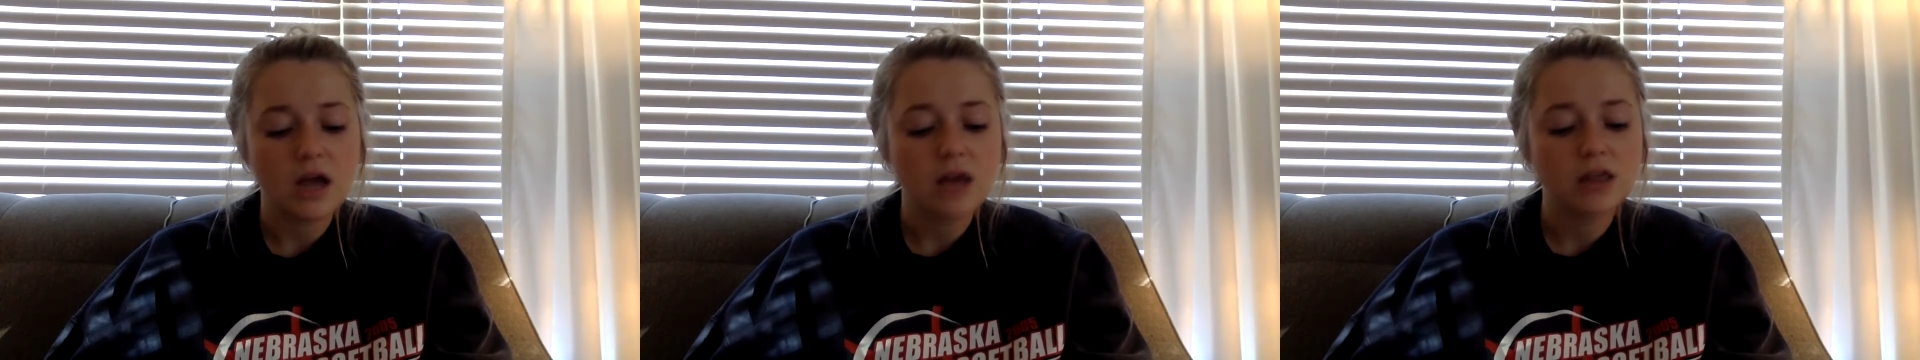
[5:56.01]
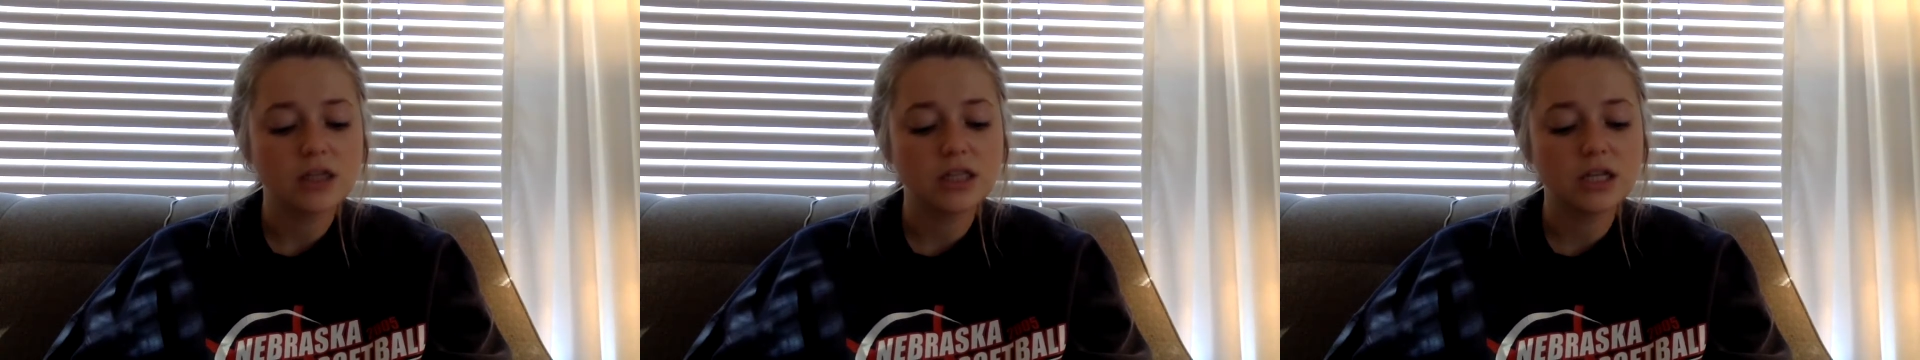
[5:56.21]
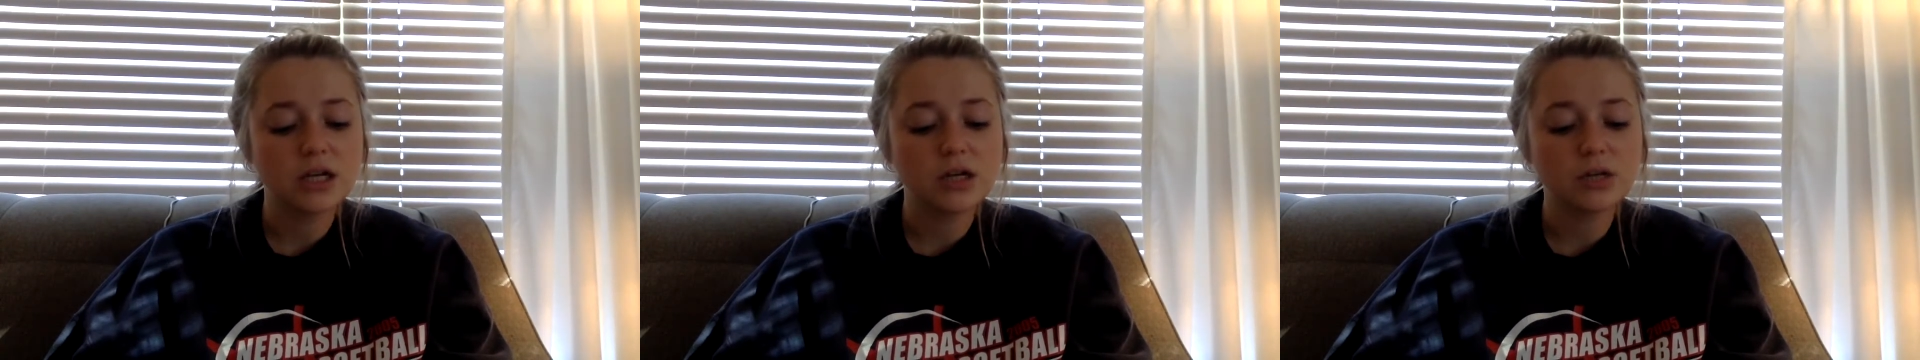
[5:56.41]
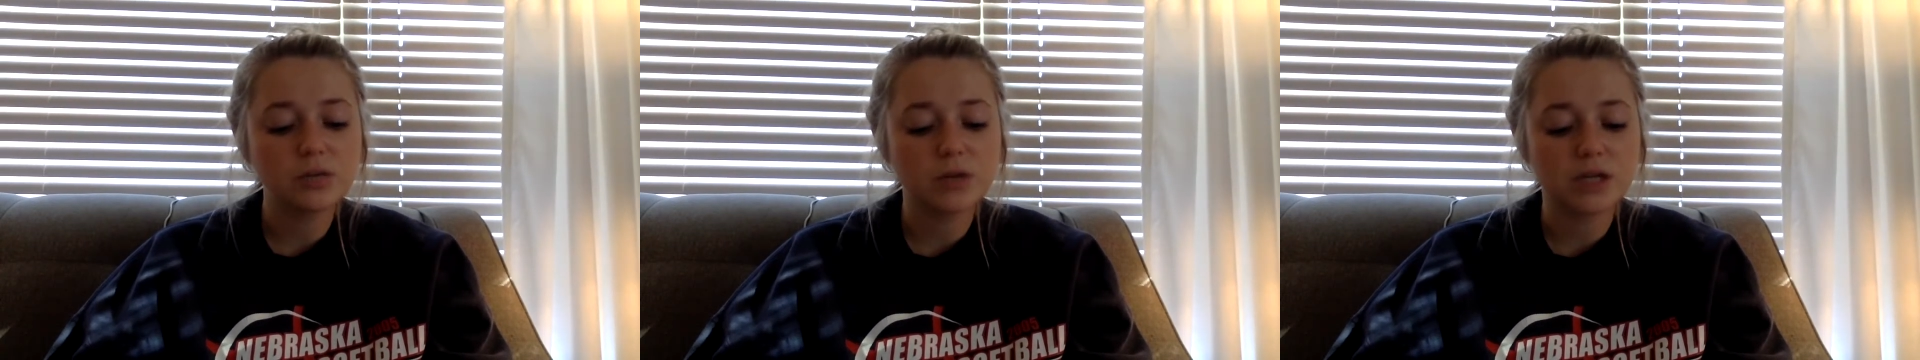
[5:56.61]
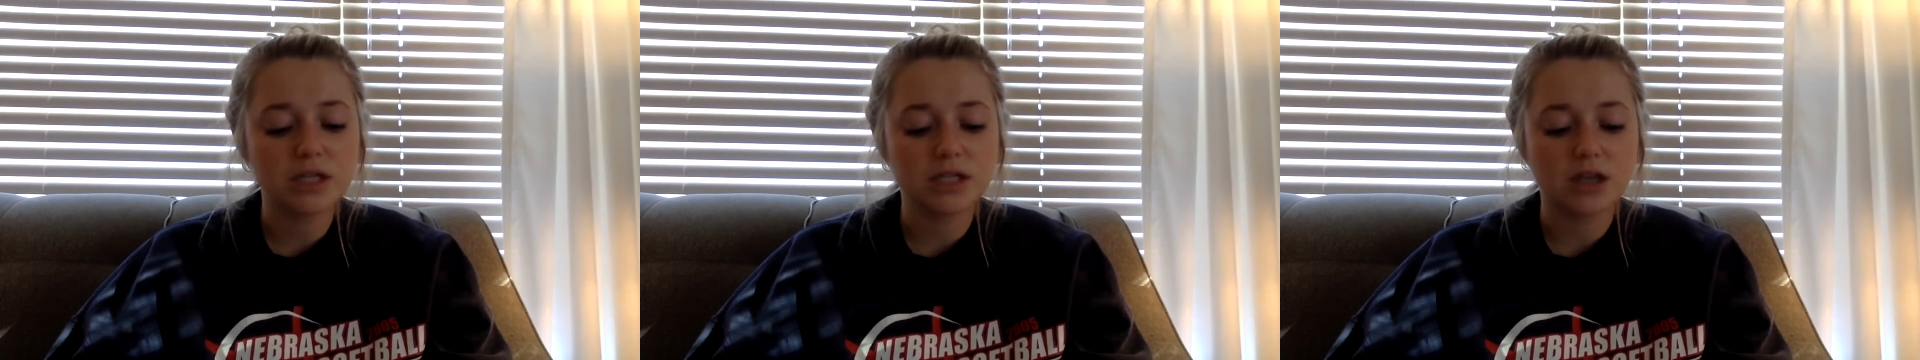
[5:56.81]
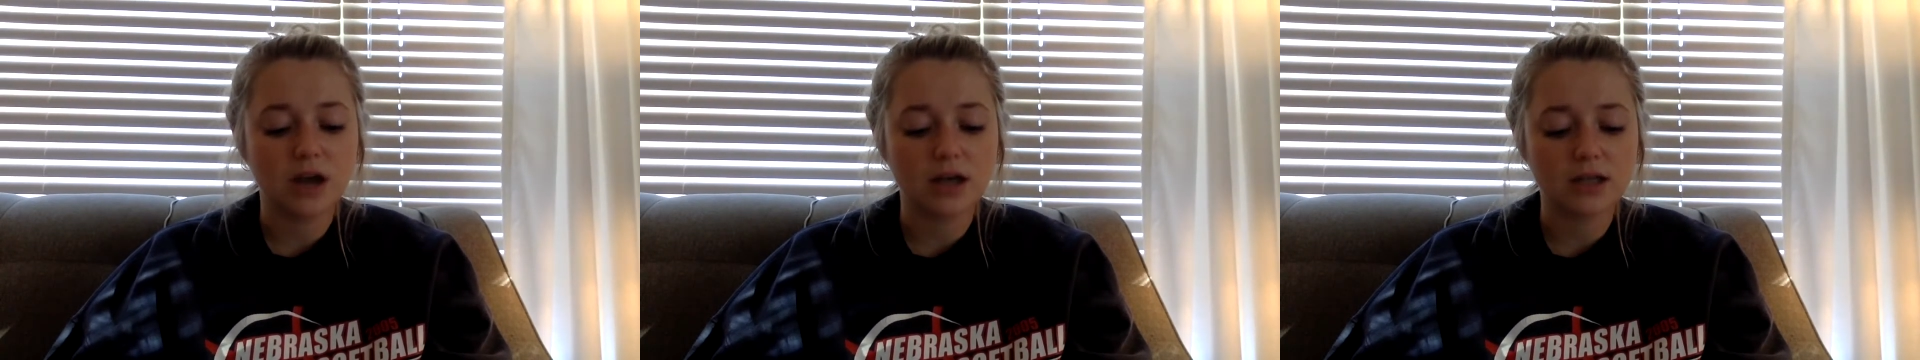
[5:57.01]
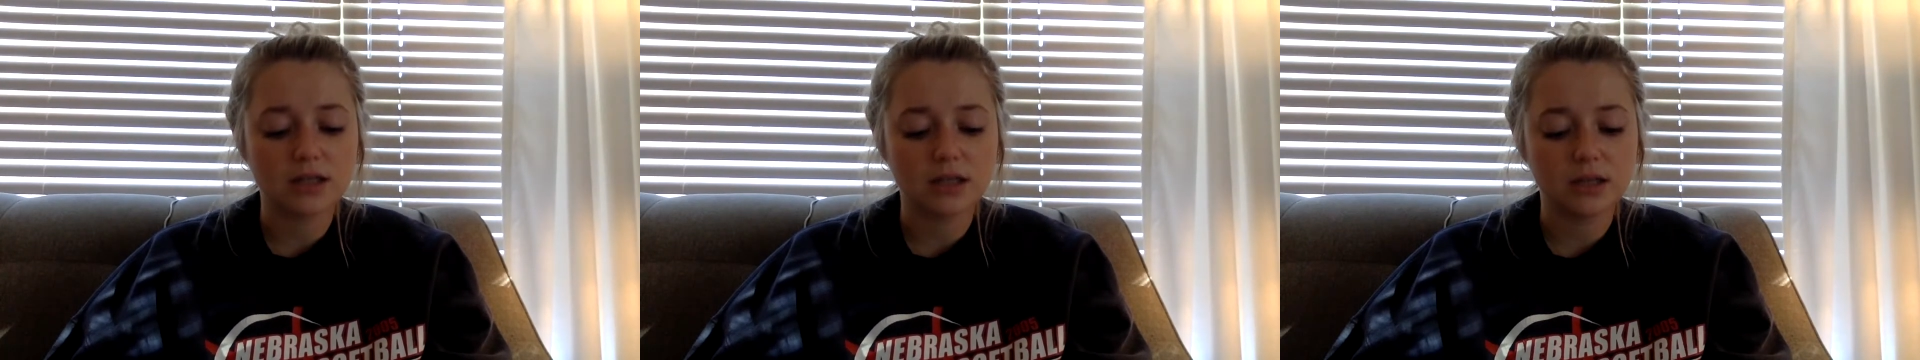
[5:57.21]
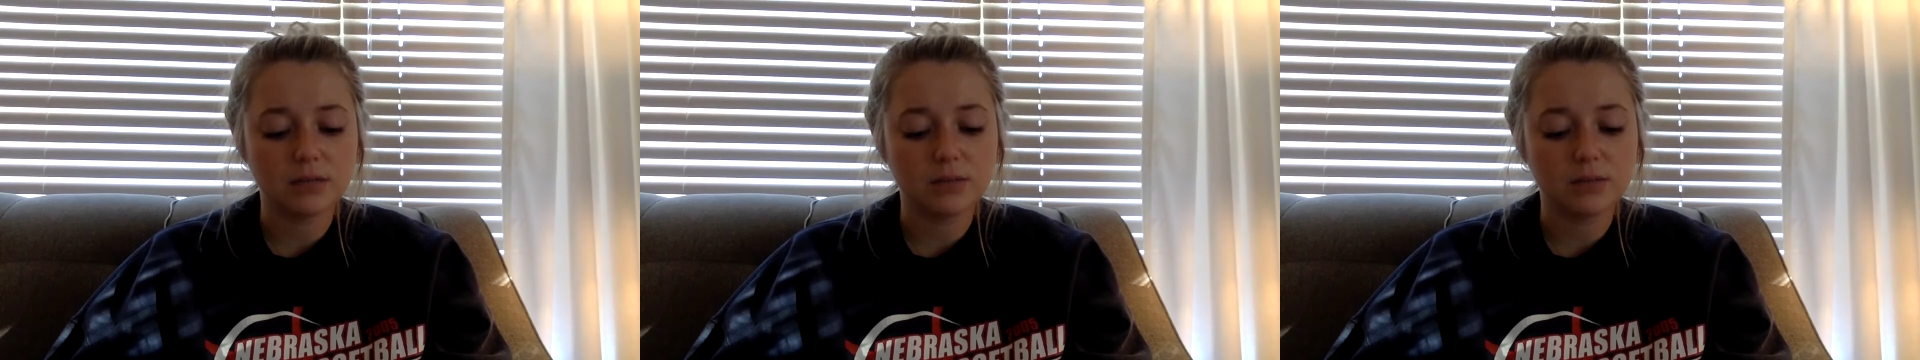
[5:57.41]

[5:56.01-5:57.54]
The diggers were exhausted,